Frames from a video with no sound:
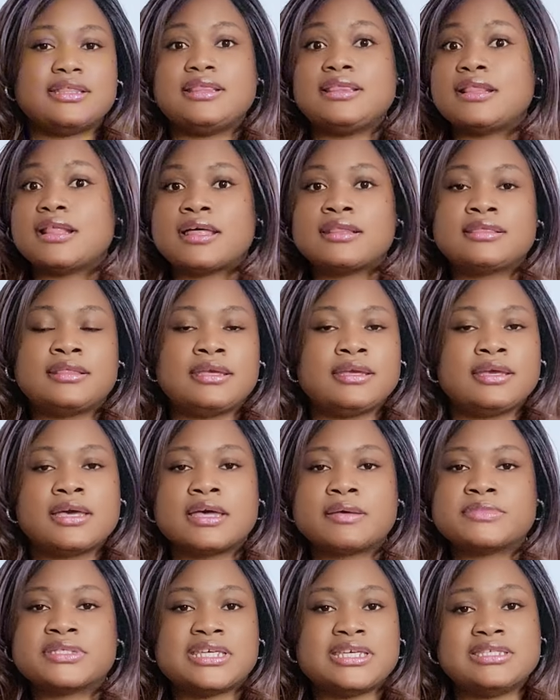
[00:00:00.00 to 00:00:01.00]
Nothing
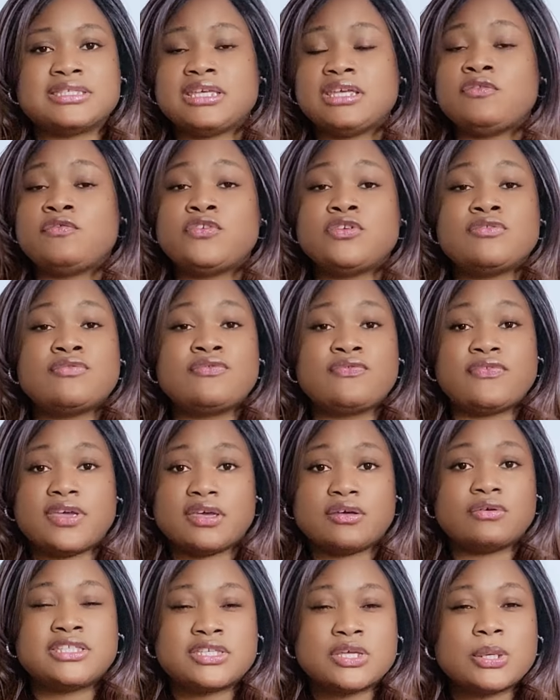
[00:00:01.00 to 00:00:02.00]
comes easy. If you
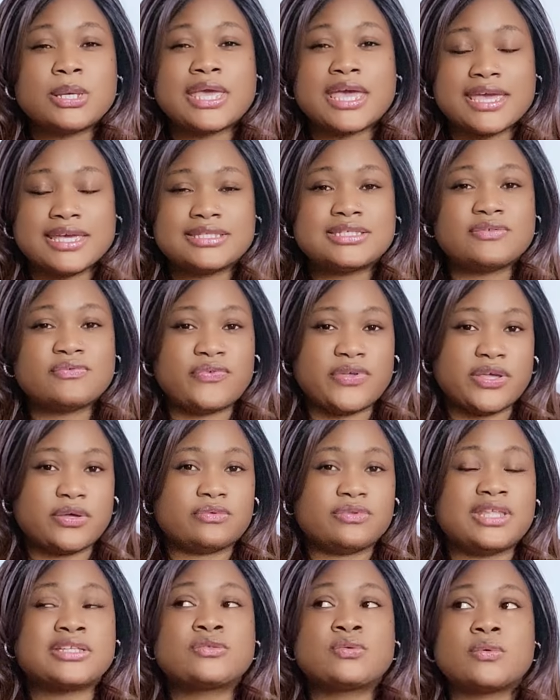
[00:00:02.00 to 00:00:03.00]
fail, it's okay to fail.
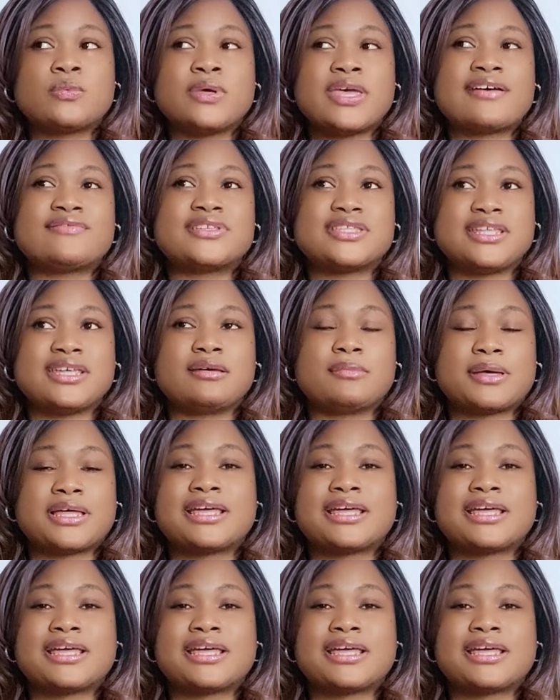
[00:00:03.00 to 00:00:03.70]
That's what we have to think about.